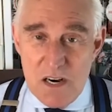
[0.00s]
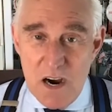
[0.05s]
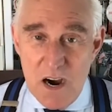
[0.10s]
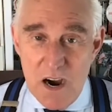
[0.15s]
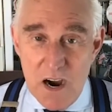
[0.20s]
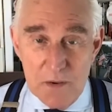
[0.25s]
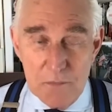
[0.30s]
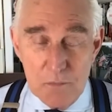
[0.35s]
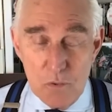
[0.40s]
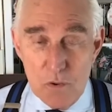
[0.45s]

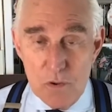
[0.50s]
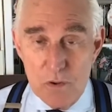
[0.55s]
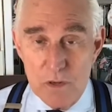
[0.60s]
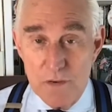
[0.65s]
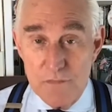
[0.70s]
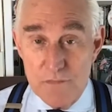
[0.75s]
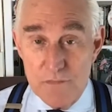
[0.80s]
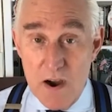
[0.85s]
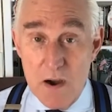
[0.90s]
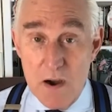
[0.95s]
I'd
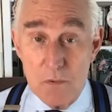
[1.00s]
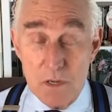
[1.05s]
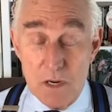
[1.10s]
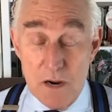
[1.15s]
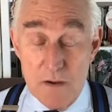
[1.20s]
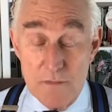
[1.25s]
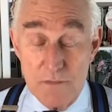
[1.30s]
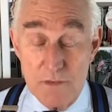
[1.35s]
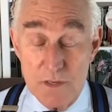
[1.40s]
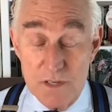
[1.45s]
worry if I were
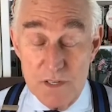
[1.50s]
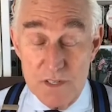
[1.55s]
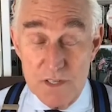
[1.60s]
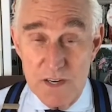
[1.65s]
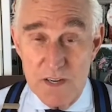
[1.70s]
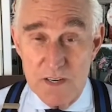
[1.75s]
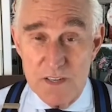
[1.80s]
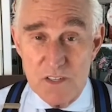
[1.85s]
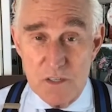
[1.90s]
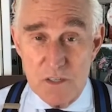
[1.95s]
Governor
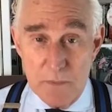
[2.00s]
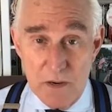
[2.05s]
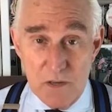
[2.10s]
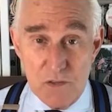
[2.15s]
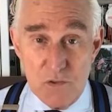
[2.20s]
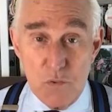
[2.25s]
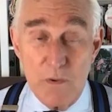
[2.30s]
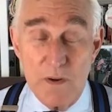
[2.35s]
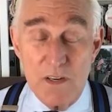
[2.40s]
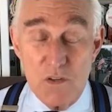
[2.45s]
DeSantis
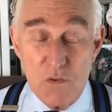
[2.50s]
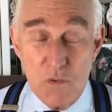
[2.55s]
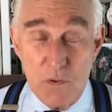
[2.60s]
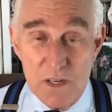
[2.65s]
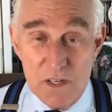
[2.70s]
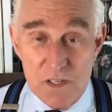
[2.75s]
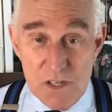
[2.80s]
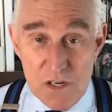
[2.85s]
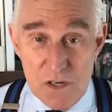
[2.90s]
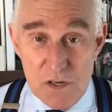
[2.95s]
about
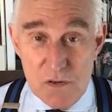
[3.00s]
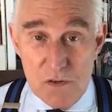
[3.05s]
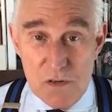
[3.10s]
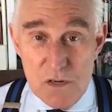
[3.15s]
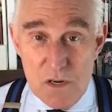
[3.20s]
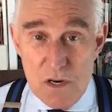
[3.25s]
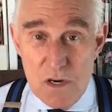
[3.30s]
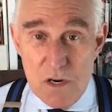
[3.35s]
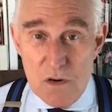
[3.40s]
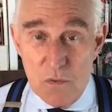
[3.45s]
2022
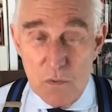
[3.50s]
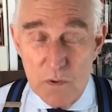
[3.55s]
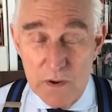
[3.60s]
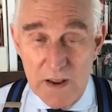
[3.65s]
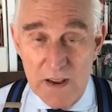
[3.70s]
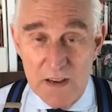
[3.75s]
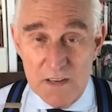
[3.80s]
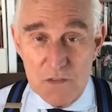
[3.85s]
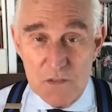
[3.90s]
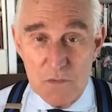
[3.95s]
when
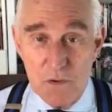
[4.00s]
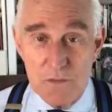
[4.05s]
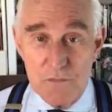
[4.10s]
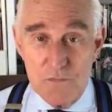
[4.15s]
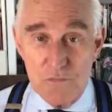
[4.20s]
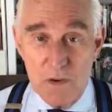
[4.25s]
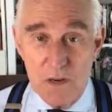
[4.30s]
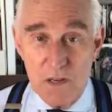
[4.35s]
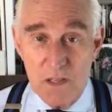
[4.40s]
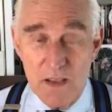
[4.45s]
he has to run
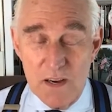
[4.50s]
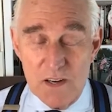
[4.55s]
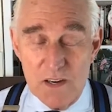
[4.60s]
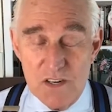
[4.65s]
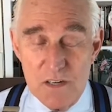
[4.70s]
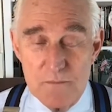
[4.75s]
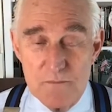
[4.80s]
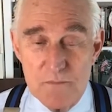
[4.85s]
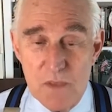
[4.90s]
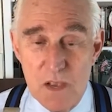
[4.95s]
for
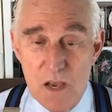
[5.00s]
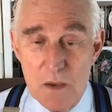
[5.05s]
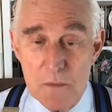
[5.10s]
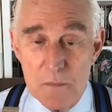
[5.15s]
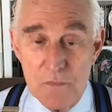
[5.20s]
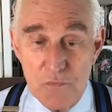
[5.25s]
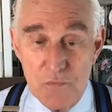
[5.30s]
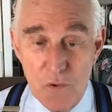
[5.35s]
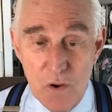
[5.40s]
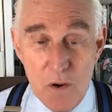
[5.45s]
re-election
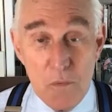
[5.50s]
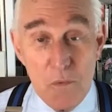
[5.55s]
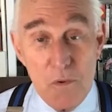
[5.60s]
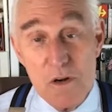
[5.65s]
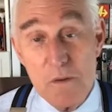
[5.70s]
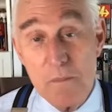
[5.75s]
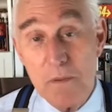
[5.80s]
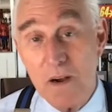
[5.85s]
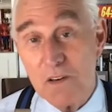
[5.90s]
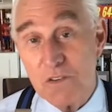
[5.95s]
before I
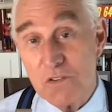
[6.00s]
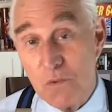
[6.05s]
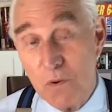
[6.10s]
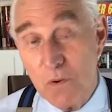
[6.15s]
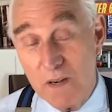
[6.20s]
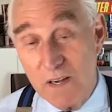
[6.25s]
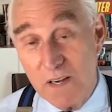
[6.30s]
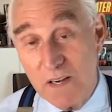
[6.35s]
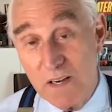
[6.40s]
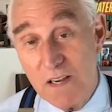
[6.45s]
worried about
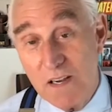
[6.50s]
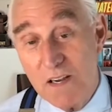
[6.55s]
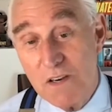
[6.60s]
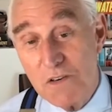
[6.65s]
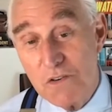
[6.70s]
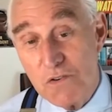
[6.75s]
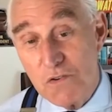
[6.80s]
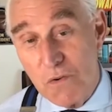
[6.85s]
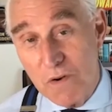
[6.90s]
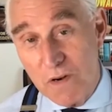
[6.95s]

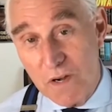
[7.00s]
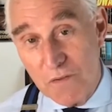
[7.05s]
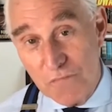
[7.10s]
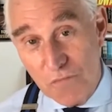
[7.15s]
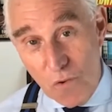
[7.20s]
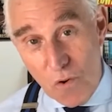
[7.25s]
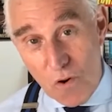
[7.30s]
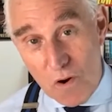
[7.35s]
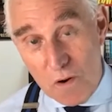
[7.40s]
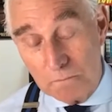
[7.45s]

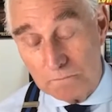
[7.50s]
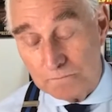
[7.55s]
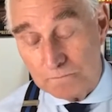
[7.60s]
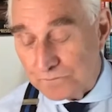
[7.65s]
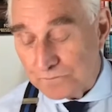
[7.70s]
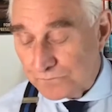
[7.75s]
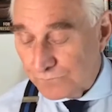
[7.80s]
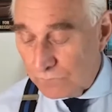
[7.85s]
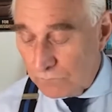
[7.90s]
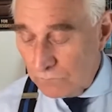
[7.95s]
2024.
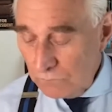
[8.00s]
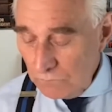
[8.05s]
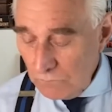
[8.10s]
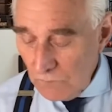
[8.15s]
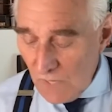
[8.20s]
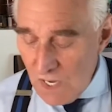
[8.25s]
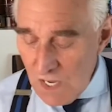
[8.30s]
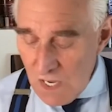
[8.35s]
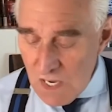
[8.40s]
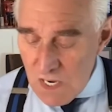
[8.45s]

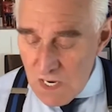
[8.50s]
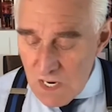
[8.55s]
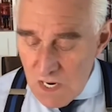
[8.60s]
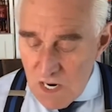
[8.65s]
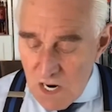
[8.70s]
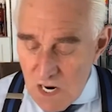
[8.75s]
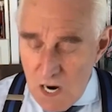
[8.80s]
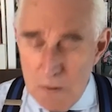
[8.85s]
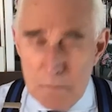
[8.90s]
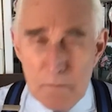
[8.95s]

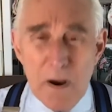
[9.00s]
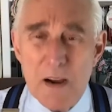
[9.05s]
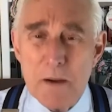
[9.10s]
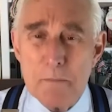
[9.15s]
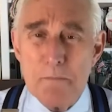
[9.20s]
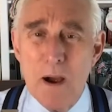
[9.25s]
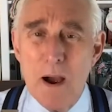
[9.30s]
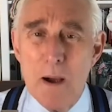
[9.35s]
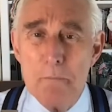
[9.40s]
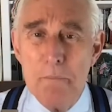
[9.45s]

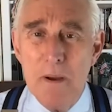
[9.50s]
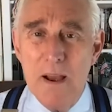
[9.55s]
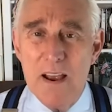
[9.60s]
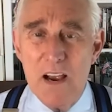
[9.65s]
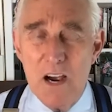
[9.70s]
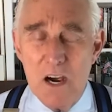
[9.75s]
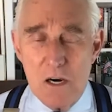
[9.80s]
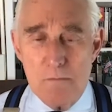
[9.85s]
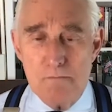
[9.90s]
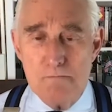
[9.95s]
Mike
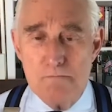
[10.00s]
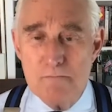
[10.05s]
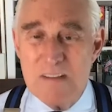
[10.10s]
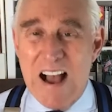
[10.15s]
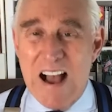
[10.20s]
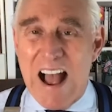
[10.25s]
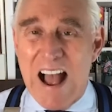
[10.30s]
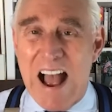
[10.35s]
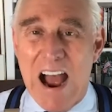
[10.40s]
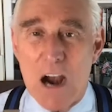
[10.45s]
Pompeo,
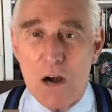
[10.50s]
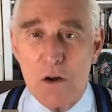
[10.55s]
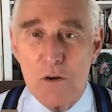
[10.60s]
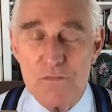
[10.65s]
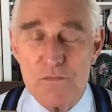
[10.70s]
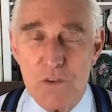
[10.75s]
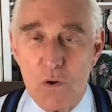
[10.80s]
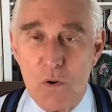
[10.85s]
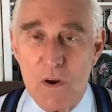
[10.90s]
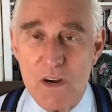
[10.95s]
out
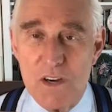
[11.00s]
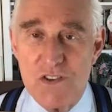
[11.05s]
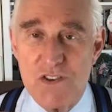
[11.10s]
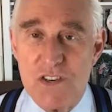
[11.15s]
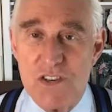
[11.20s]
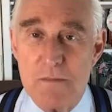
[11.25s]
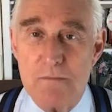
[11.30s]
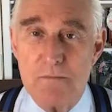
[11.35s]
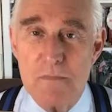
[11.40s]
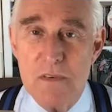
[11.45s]
of the
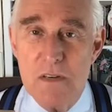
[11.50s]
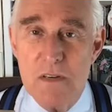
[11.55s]
question.